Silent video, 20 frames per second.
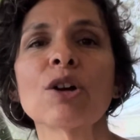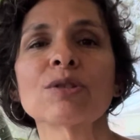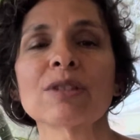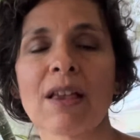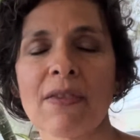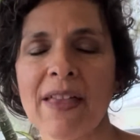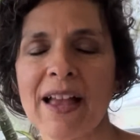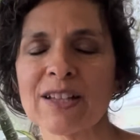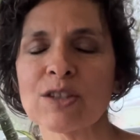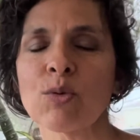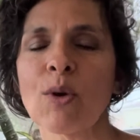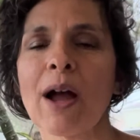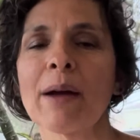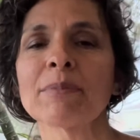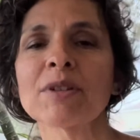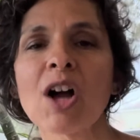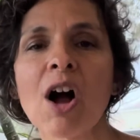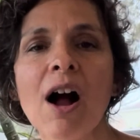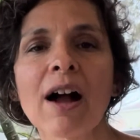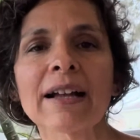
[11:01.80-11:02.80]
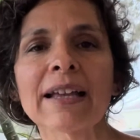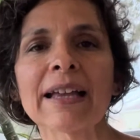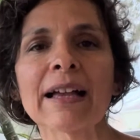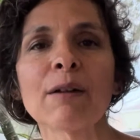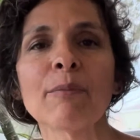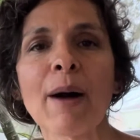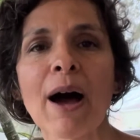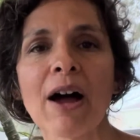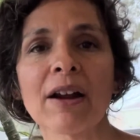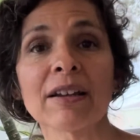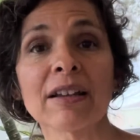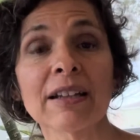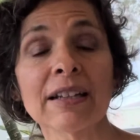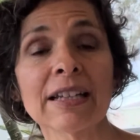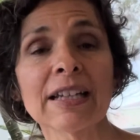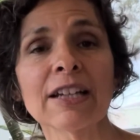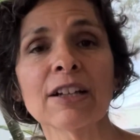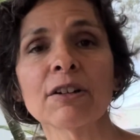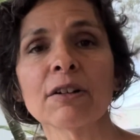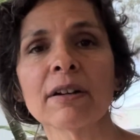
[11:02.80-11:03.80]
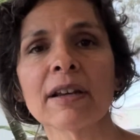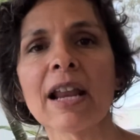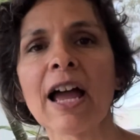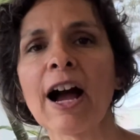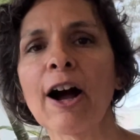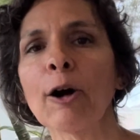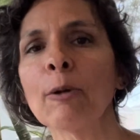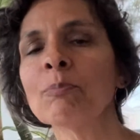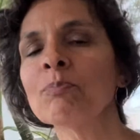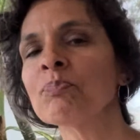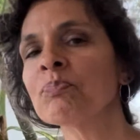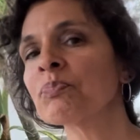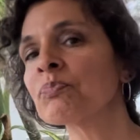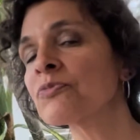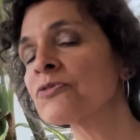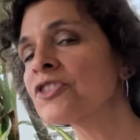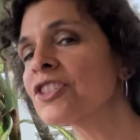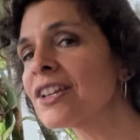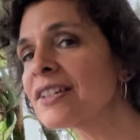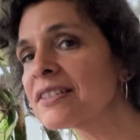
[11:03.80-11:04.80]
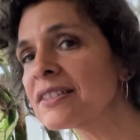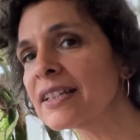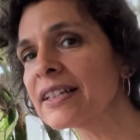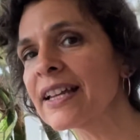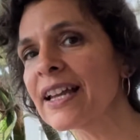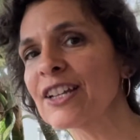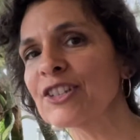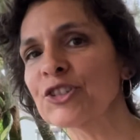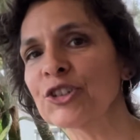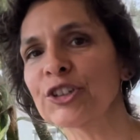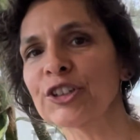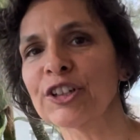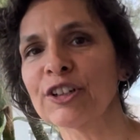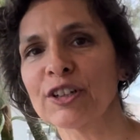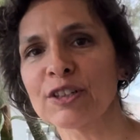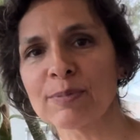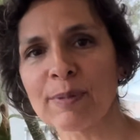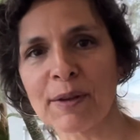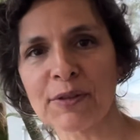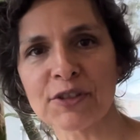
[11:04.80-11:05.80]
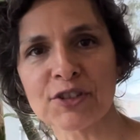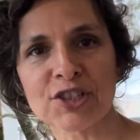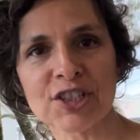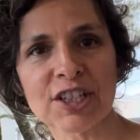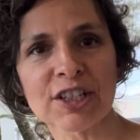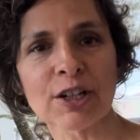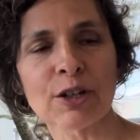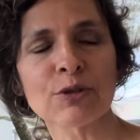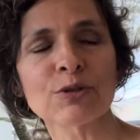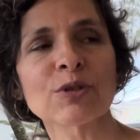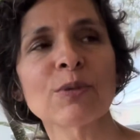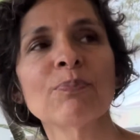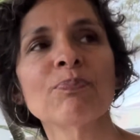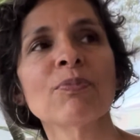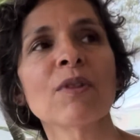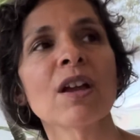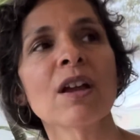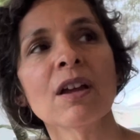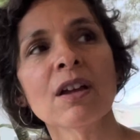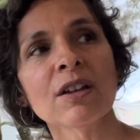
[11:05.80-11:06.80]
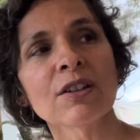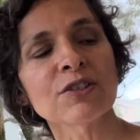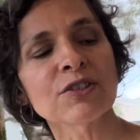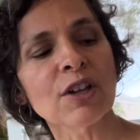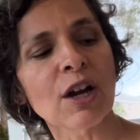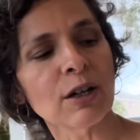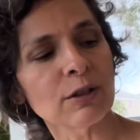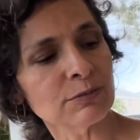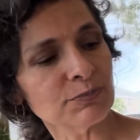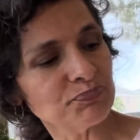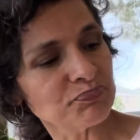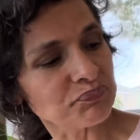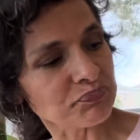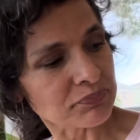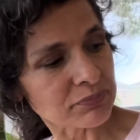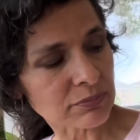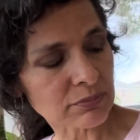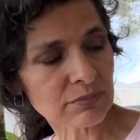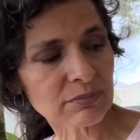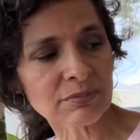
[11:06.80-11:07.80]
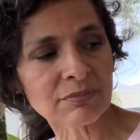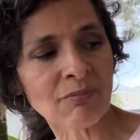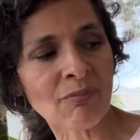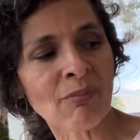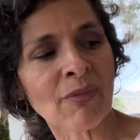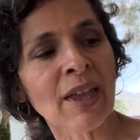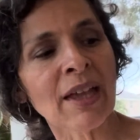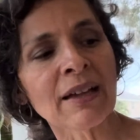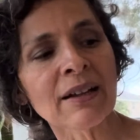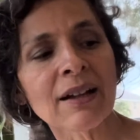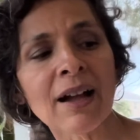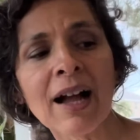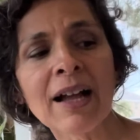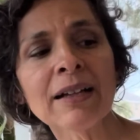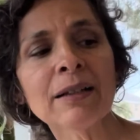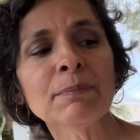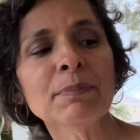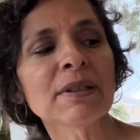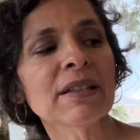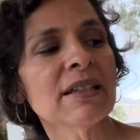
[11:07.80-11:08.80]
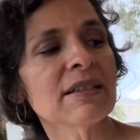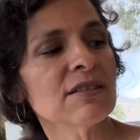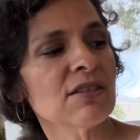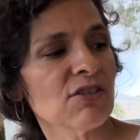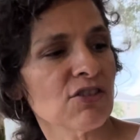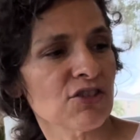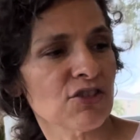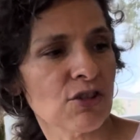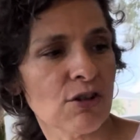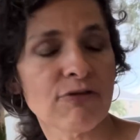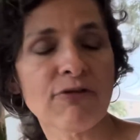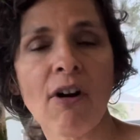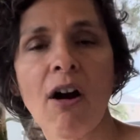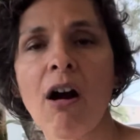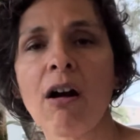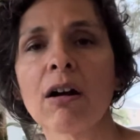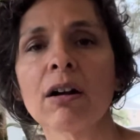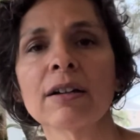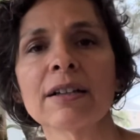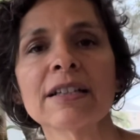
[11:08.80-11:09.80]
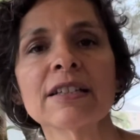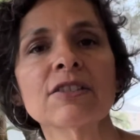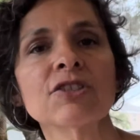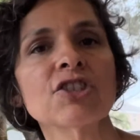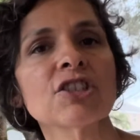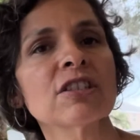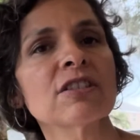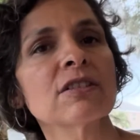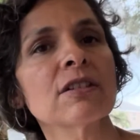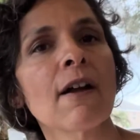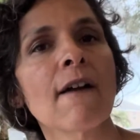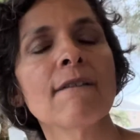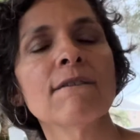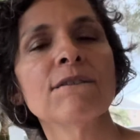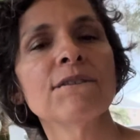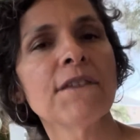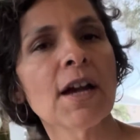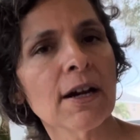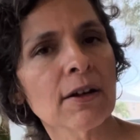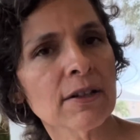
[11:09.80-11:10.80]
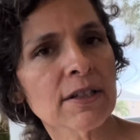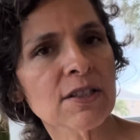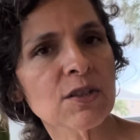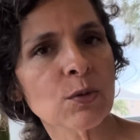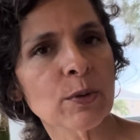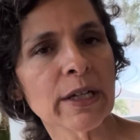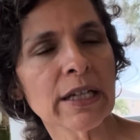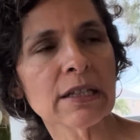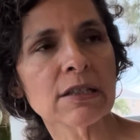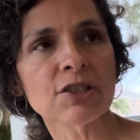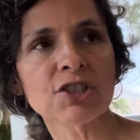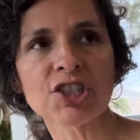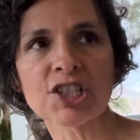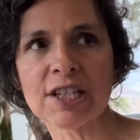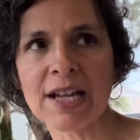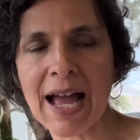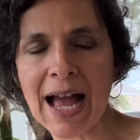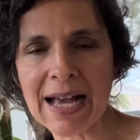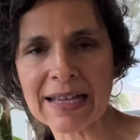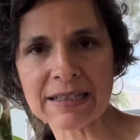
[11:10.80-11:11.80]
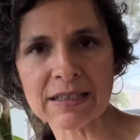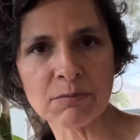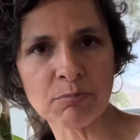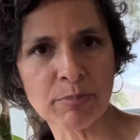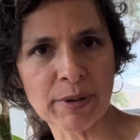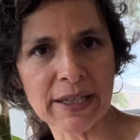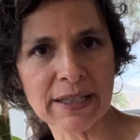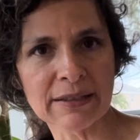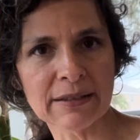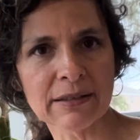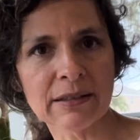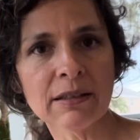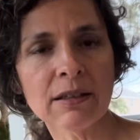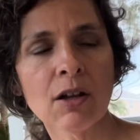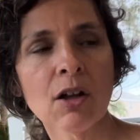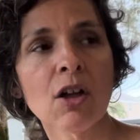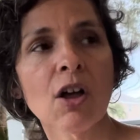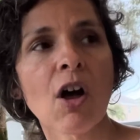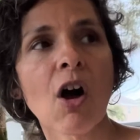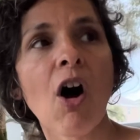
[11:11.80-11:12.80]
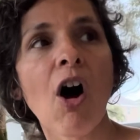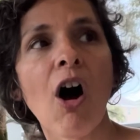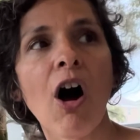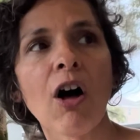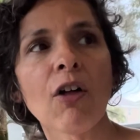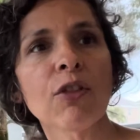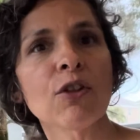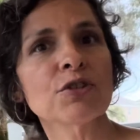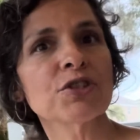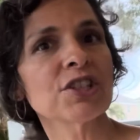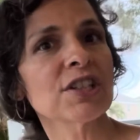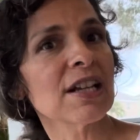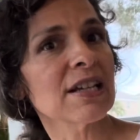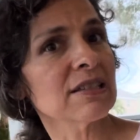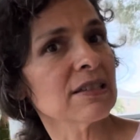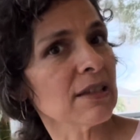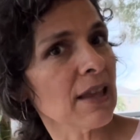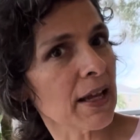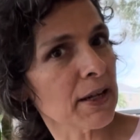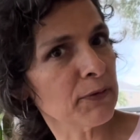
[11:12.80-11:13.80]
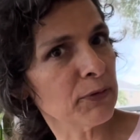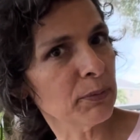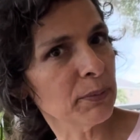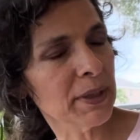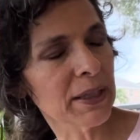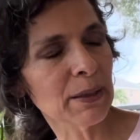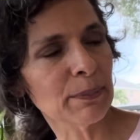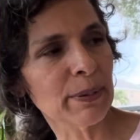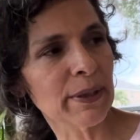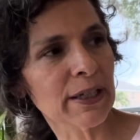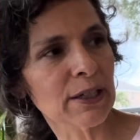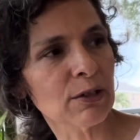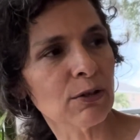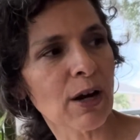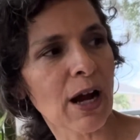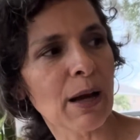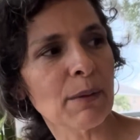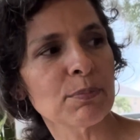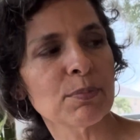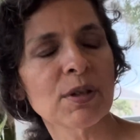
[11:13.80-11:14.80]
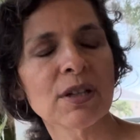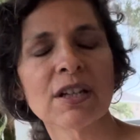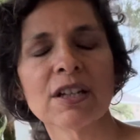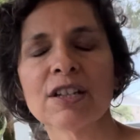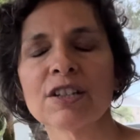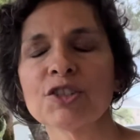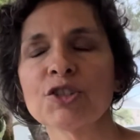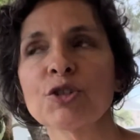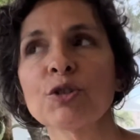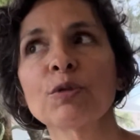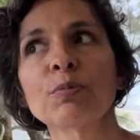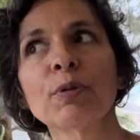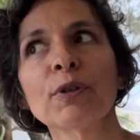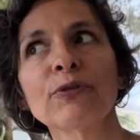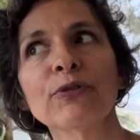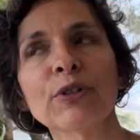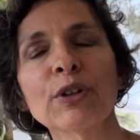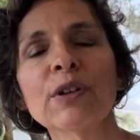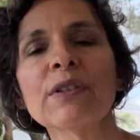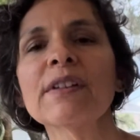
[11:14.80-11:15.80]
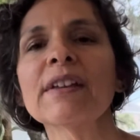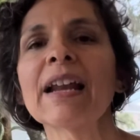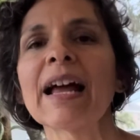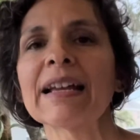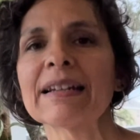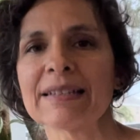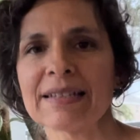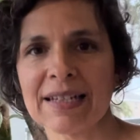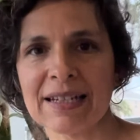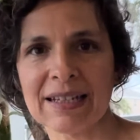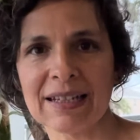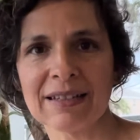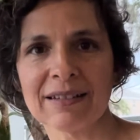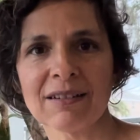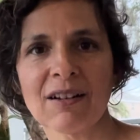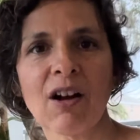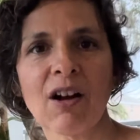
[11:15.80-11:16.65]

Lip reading: and that's why I'm talking about it here and now, just in case you're curious about the Cheetos. So, Gaia Bliss so far is just very sweet. She hasn't bitten, although she doesn't like for me to pick her up. She would prefer that I didn't,